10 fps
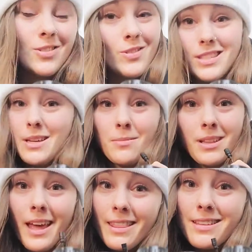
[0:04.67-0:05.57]
seem to
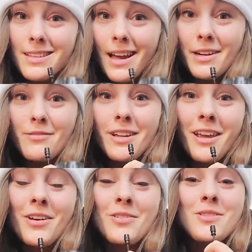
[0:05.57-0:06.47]
like these kind of
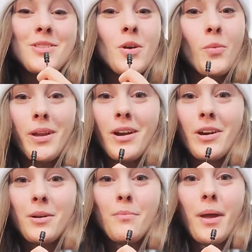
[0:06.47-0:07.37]
videos, so we
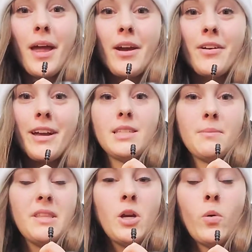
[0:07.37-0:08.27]
are comparing
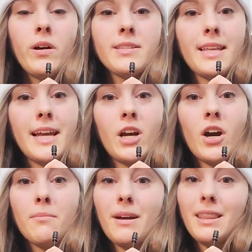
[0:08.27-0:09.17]
some of the oils that I
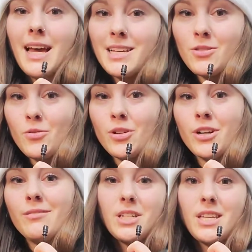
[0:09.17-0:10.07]
got in my last
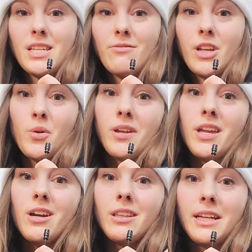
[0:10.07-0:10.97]
order, which is this video
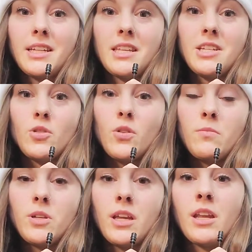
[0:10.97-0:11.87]
here linked in the
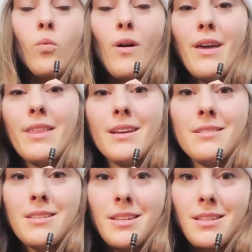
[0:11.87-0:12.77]
description, with
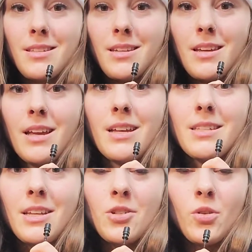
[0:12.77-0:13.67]
existing
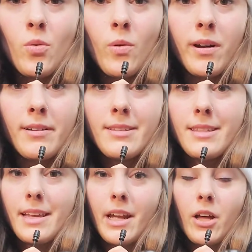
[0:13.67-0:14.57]
essential oils
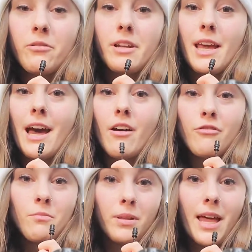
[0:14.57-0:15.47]
that I already
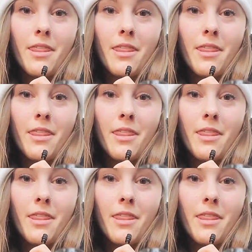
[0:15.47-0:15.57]
have from Plant